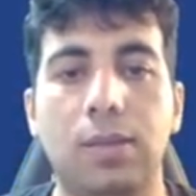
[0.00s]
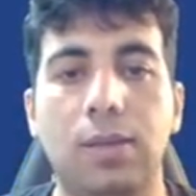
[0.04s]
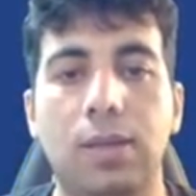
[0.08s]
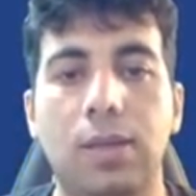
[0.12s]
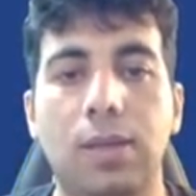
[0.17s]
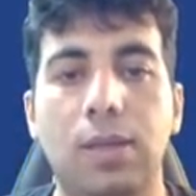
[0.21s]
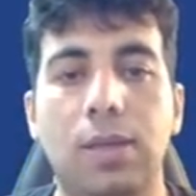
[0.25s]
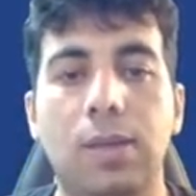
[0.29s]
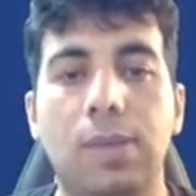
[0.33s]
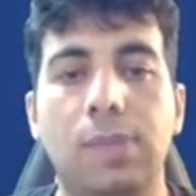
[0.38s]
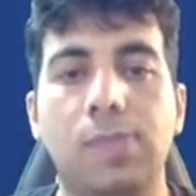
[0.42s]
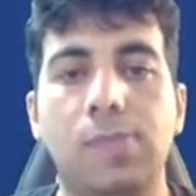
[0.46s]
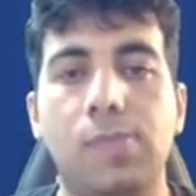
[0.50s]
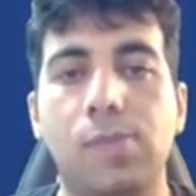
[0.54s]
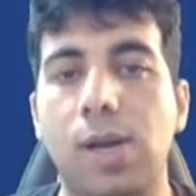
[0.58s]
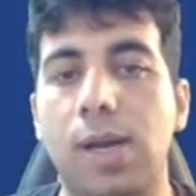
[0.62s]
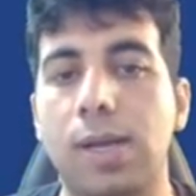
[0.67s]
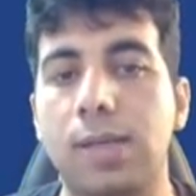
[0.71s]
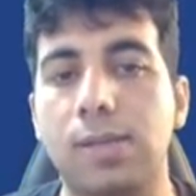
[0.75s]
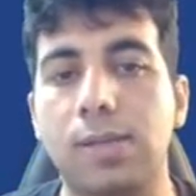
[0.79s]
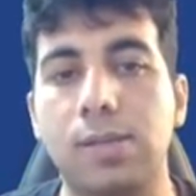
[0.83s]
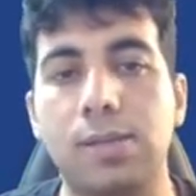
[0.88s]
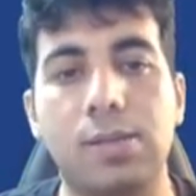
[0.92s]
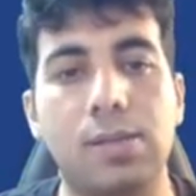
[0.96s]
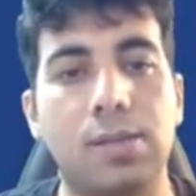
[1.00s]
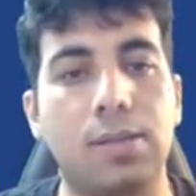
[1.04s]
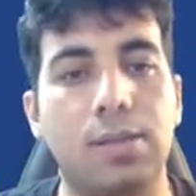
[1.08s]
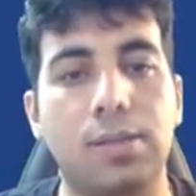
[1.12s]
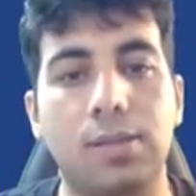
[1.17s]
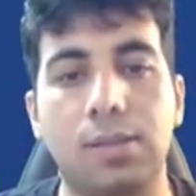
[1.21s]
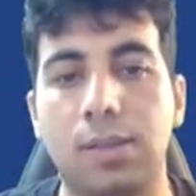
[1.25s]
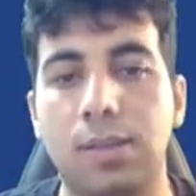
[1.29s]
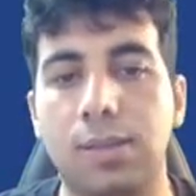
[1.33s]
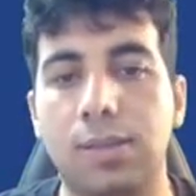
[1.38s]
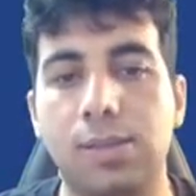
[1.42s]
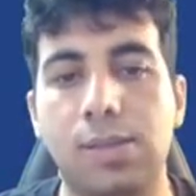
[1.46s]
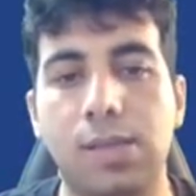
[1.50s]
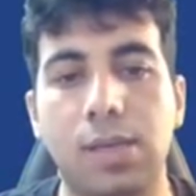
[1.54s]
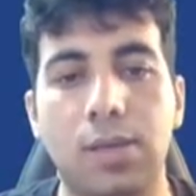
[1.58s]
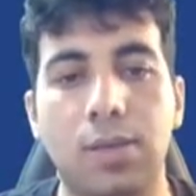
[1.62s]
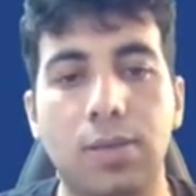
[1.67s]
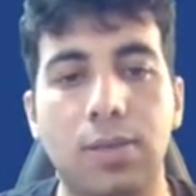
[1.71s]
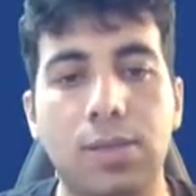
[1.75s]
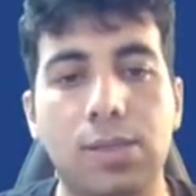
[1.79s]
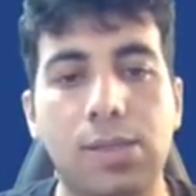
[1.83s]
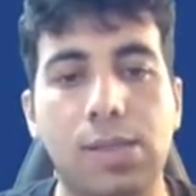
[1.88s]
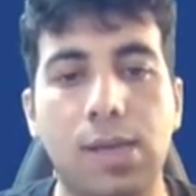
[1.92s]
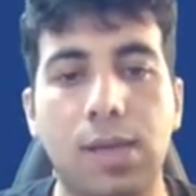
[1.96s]
write it and then take
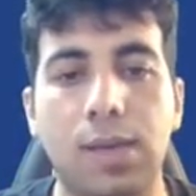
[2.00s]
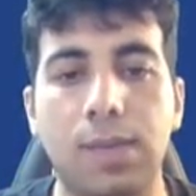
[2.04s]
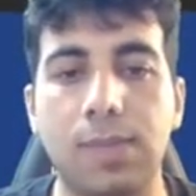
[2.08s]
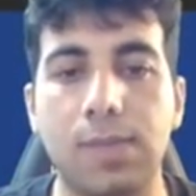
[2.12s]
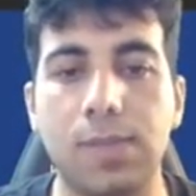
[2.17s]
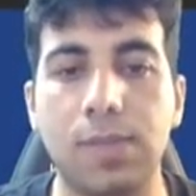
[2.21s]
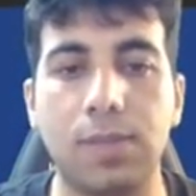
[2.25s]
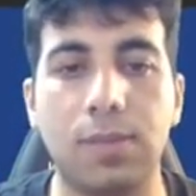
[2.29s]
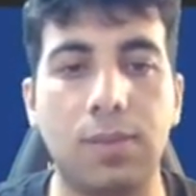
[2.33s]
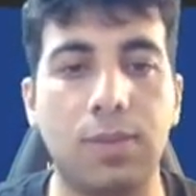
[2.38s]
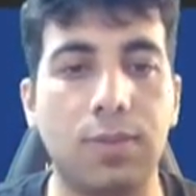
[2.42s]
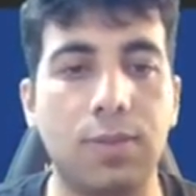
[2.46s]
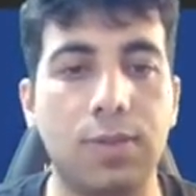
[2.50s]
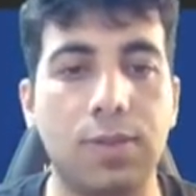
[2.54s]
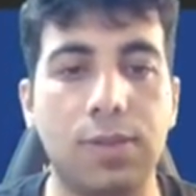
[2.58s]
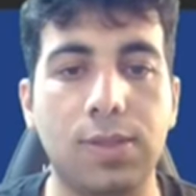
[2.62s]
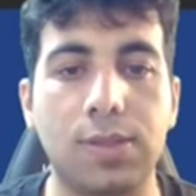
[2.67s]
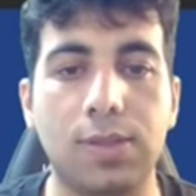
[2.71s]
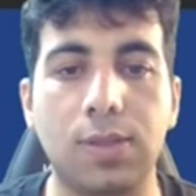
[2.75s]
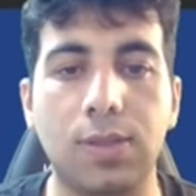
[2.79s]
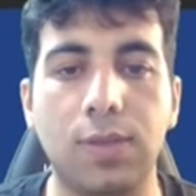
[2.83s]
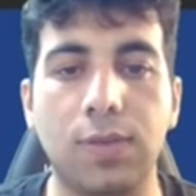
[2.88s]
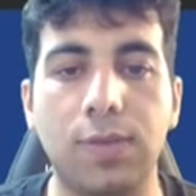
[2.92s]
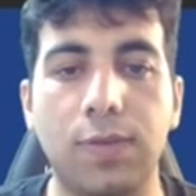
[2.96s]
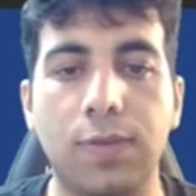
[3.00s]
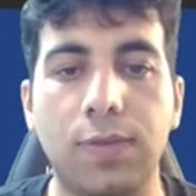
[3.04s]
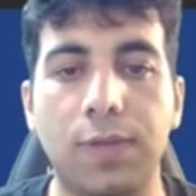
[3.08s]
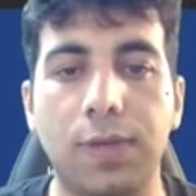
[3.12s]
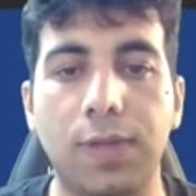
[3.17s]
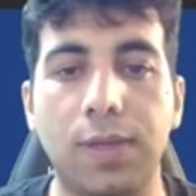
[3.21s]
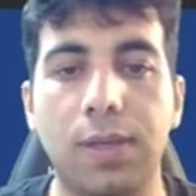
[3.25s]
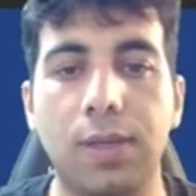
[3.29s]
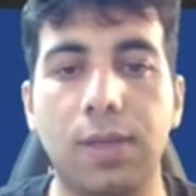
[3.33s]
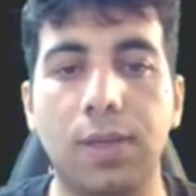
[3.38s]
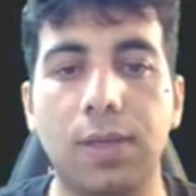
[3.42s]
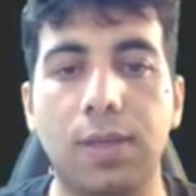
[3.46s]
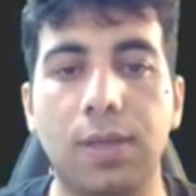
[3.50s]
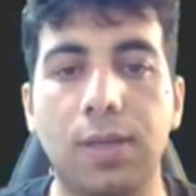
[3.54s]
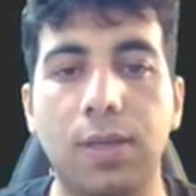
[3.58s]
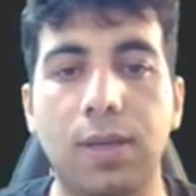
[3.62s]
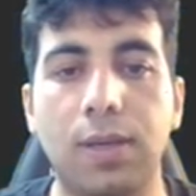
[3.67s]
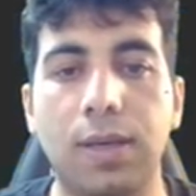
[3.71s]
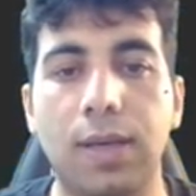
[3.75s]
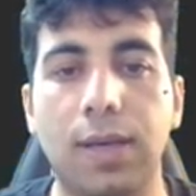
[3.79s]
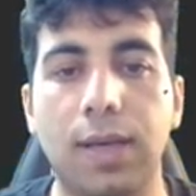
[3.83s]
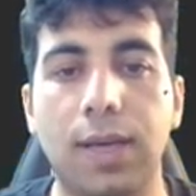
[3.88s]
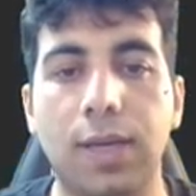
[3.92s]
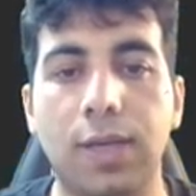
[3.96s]
your time, so I'll just go for the
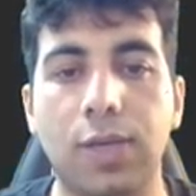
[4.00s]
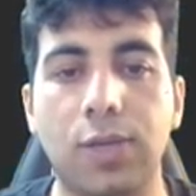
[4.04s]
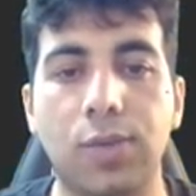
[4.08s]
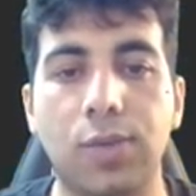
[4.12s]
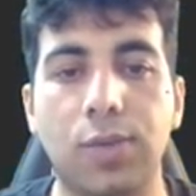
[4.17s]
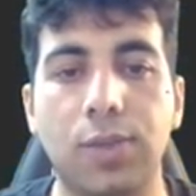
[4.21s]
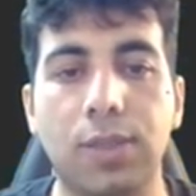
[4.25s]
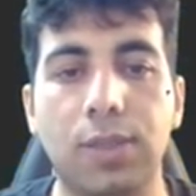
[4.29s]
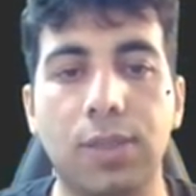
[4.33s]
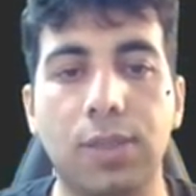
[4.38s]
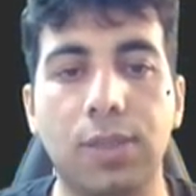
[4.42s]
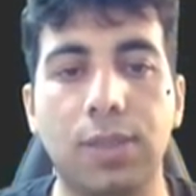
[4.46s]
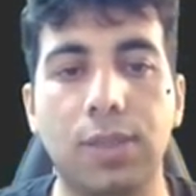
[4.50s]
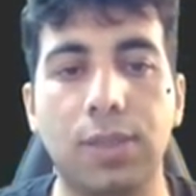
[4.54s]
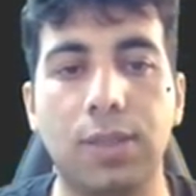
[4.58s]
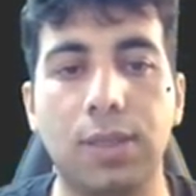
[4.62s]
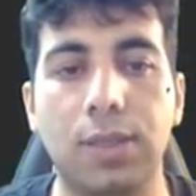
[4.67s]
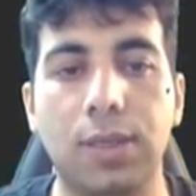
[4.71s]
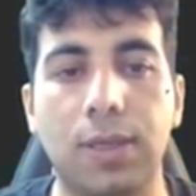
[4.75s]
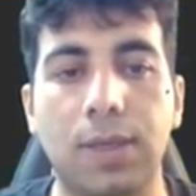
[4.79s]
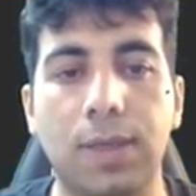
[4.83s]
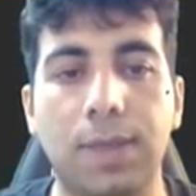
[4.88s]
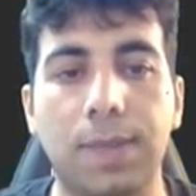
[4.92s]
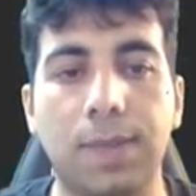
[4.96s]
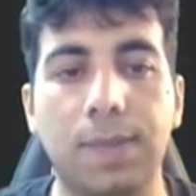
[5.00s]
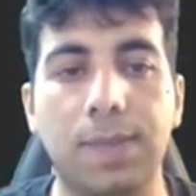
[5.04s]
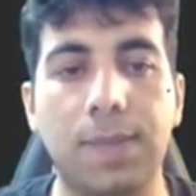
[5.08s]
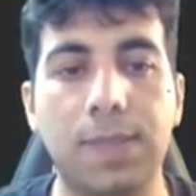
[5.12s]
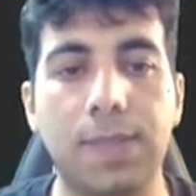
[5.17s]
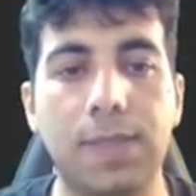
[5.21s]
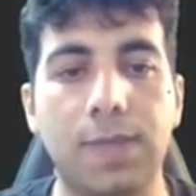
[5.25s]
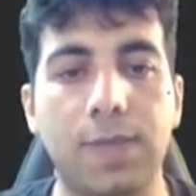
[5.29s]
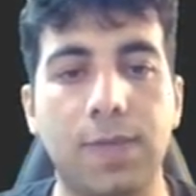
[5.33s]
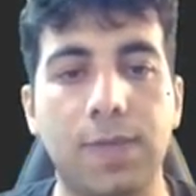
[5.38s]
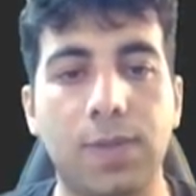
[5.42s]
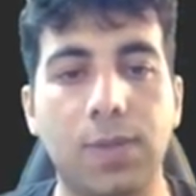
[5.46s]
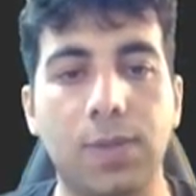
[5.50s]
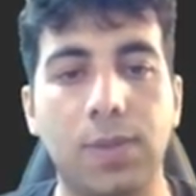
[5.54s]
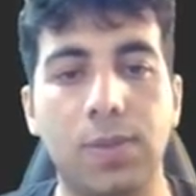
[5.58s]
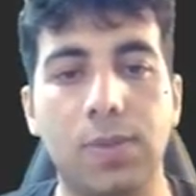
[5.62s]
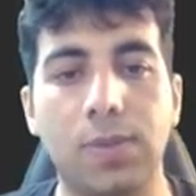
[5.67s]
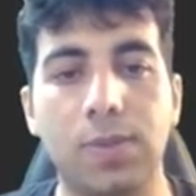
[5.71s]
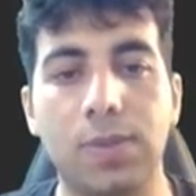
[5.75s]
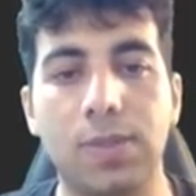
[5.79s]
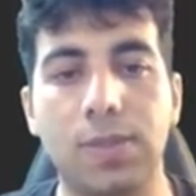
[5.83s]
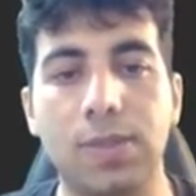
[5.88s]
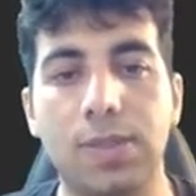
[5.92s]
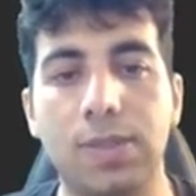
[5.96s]
actual piece of code,
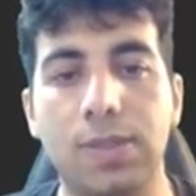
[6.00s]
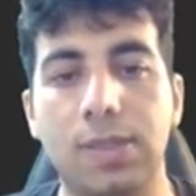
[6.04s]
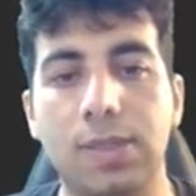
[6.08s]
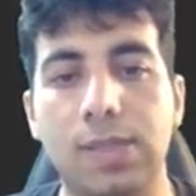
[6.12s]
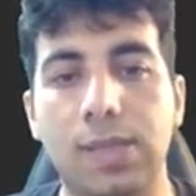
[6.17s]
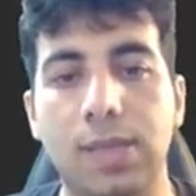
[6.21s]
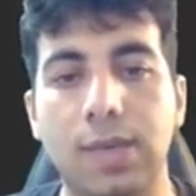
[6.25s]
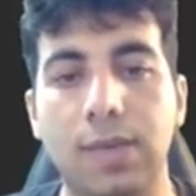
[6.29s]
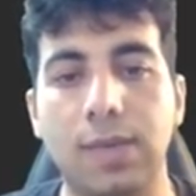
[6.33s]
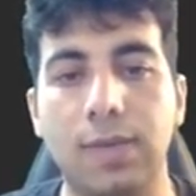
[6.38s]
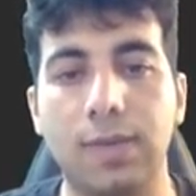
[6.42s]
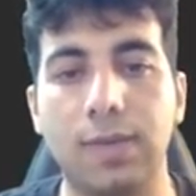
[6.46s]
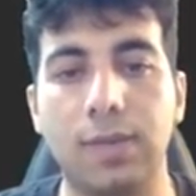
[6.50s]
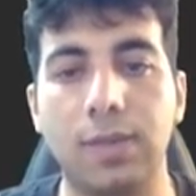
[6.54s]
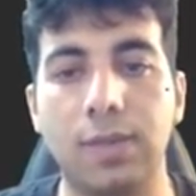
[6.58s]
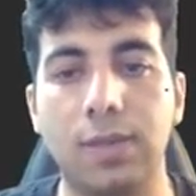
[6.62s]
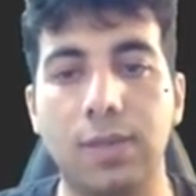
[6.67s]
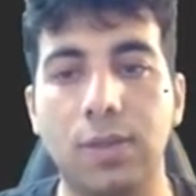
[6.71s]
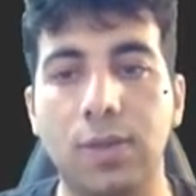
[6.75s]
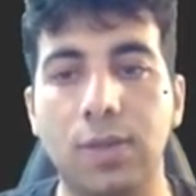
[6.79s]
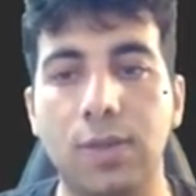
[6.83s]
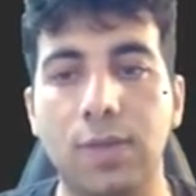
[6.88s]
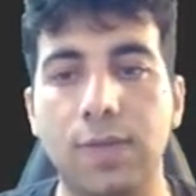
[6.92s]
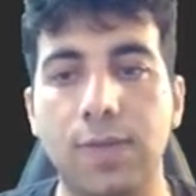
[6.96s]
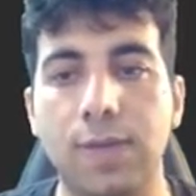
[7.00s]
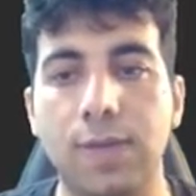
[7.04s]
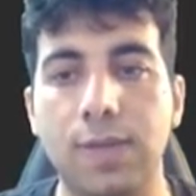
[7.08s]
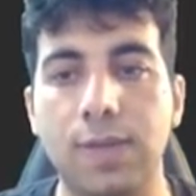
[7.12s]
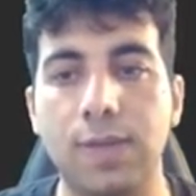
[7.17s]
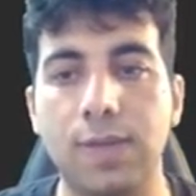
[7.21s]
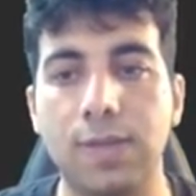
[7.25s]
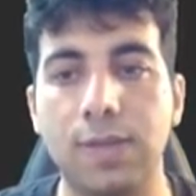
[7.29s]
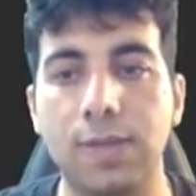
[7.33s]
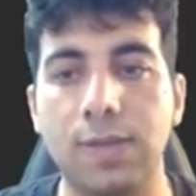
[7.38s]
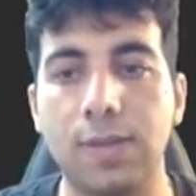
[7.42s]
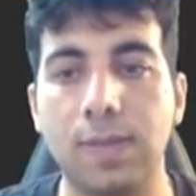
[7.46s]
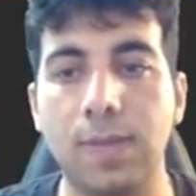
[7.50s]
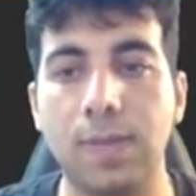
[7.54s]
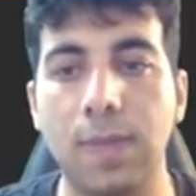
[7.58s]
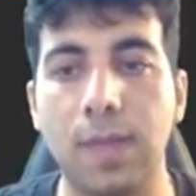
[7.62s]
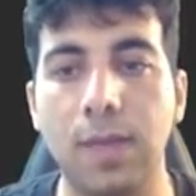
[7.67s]
which is detect non-faces.